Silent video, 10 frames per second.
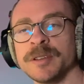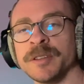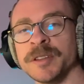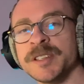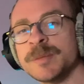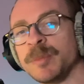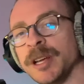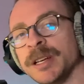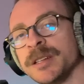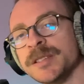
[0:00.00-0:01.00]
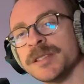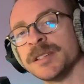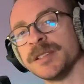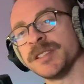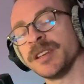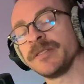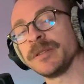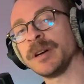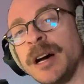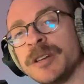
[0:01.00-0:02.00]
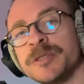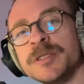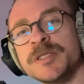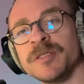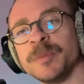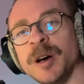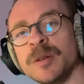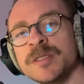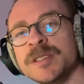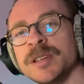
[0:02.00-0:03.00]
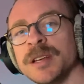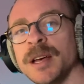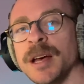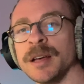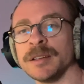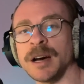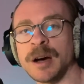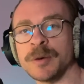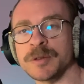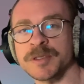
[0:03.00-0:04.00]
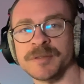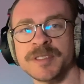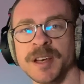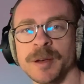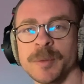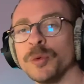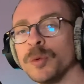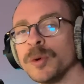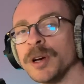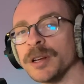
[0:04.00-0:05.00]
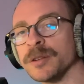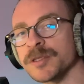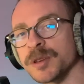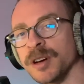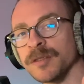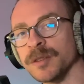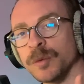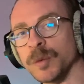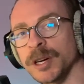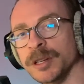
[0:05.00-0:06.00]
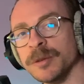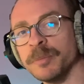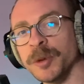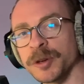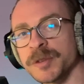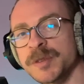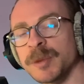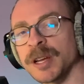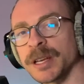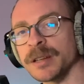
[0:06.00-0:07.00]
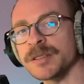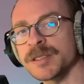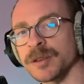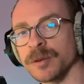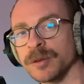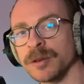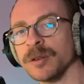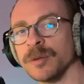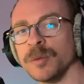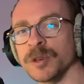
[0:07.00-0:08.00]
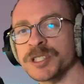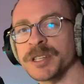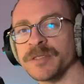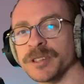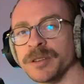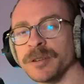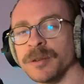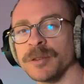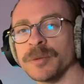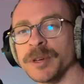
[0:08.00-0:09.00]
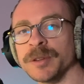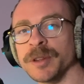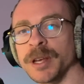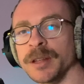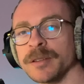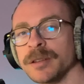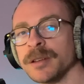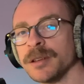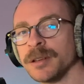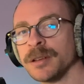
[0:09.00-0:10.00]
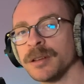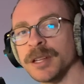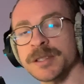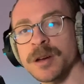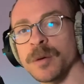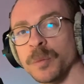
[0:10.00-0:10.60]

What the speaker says: These plugins can save you hundreds of pounds and hours of time, and I also have one bonus plugin, so watch the video all the way to the end. Let's go.